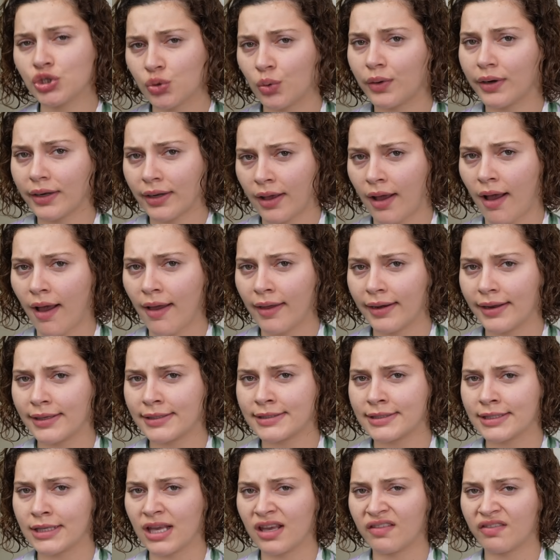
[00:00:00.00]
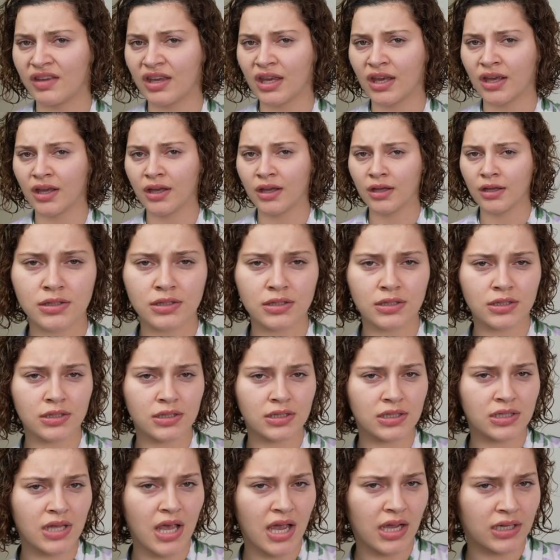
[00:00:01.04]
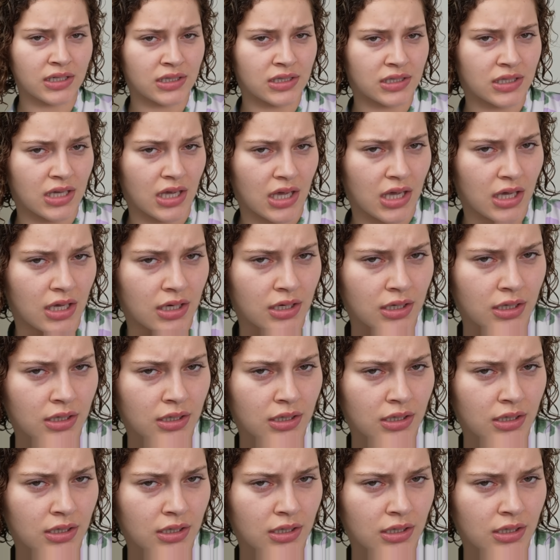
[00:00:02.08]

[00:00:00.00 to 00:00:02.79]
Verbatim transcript: shortcut is giving sexy,